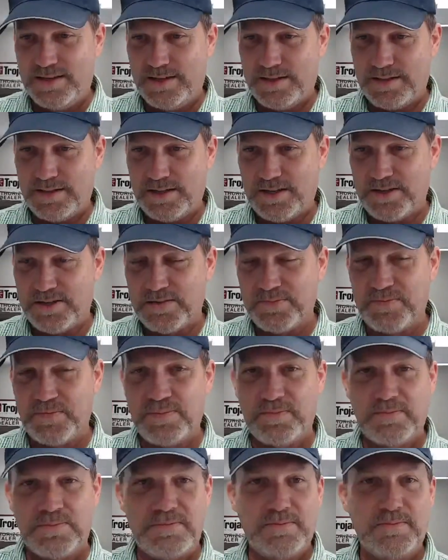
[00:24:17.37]
Uh,
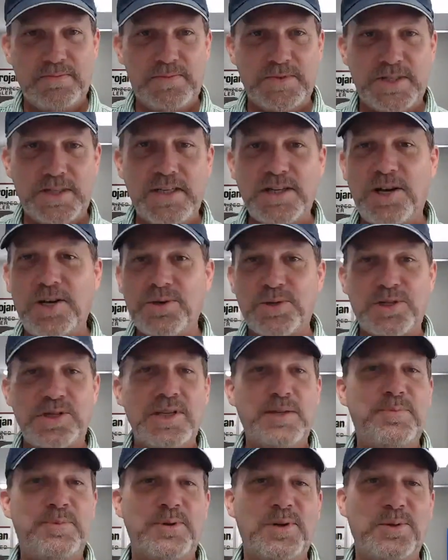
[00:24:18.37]
T Dog
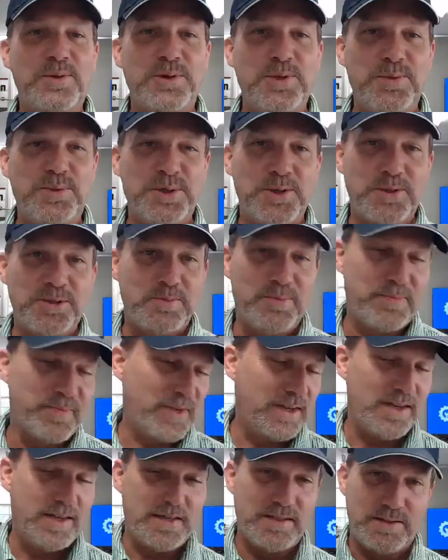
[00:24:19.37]
Sleeper on YouTube,
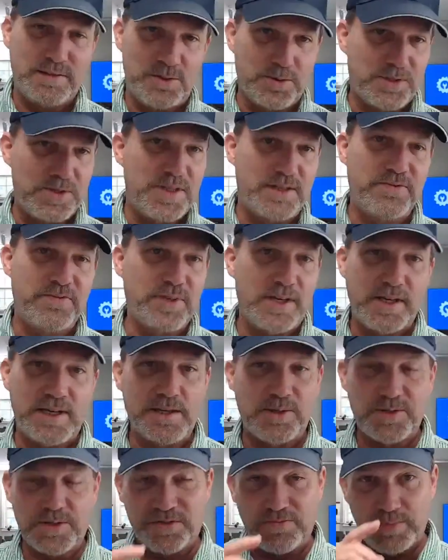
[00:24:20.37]
and you'll see
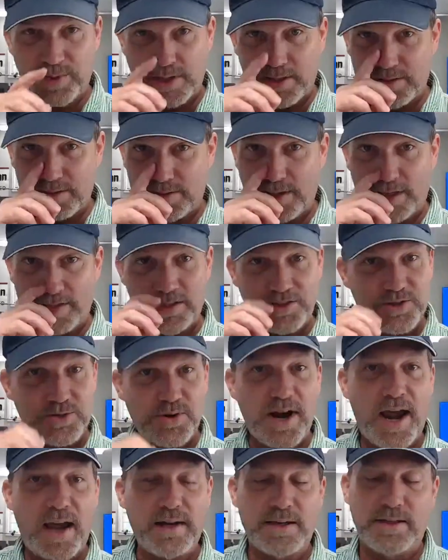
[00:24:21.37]
videos of me at the
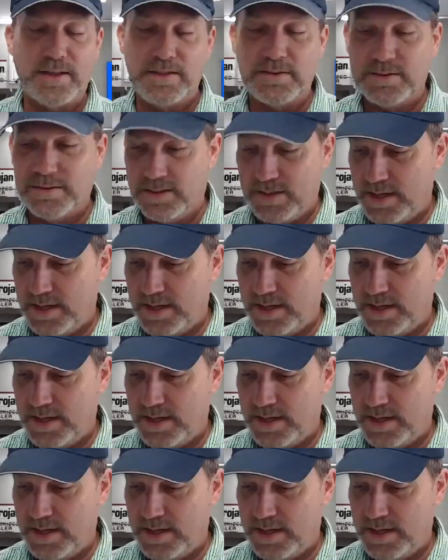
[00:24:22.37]
track. And